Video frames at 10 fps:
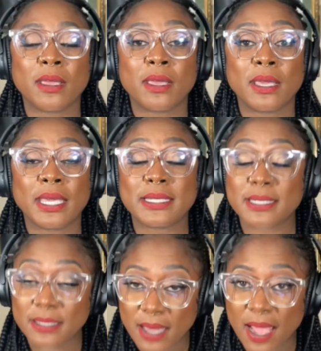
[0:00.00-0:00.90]
He
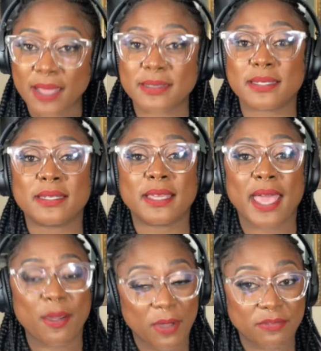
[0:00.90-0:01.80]
did not,
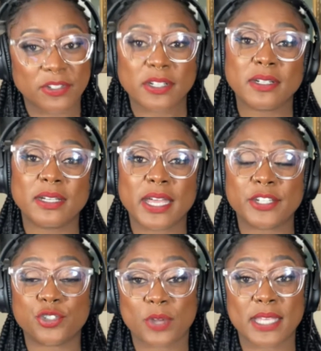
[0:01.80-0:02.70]
however,
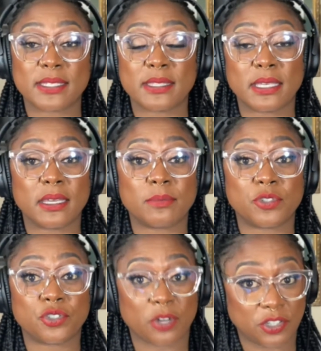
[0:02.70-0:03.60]
address the
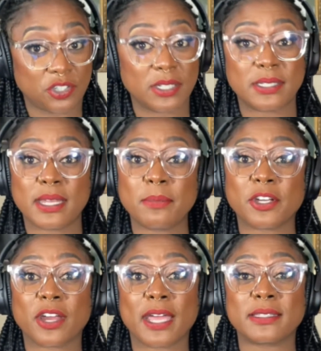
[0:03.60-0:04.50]
obstructionist
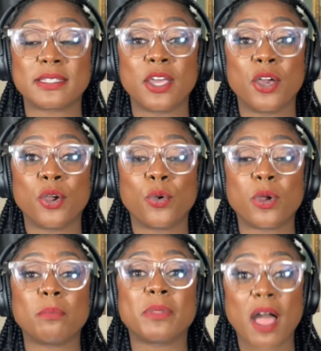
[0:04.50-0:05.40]
Democrats who
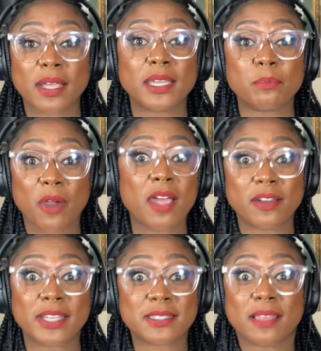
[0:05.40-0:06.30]
are blocking
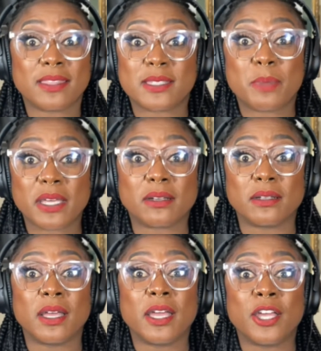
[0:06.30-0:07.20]
progress on this bill,
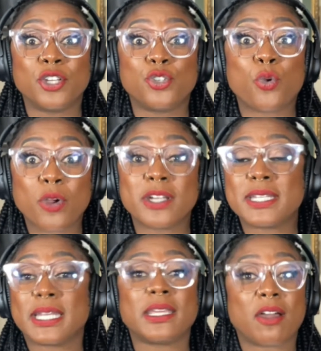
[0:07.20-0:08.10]
nor
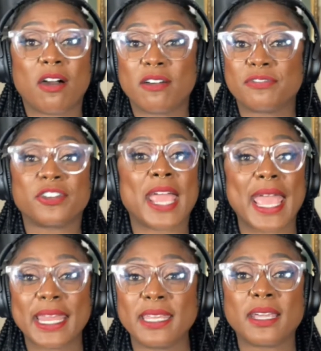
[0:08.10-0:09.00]
did he call for
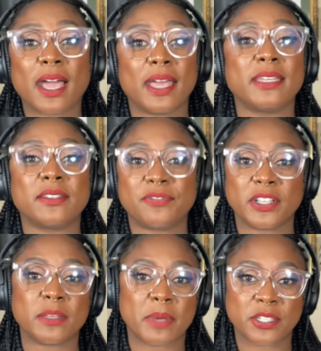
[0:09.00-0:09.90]
any kind of
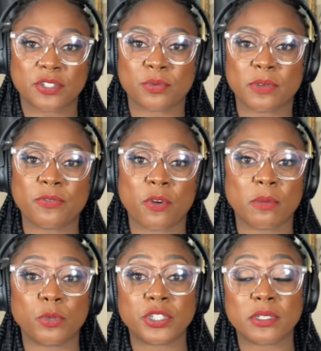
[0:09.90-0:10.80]
filibuster
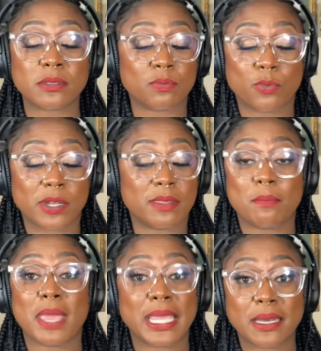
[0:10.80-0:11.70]
reform, which is one of the
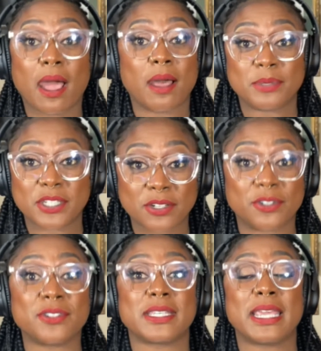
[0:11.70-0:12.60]
main
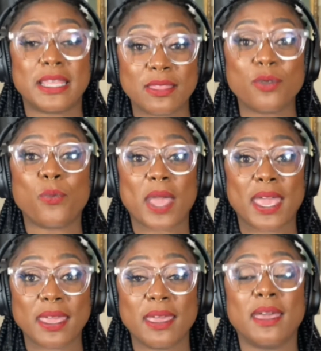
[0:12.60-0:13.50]
obstacles in the
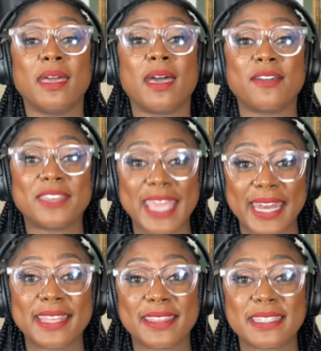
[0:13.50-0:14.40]
way of
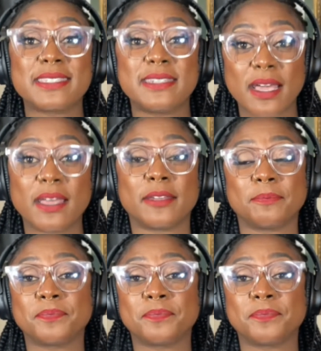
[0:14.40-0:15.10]
getting this done.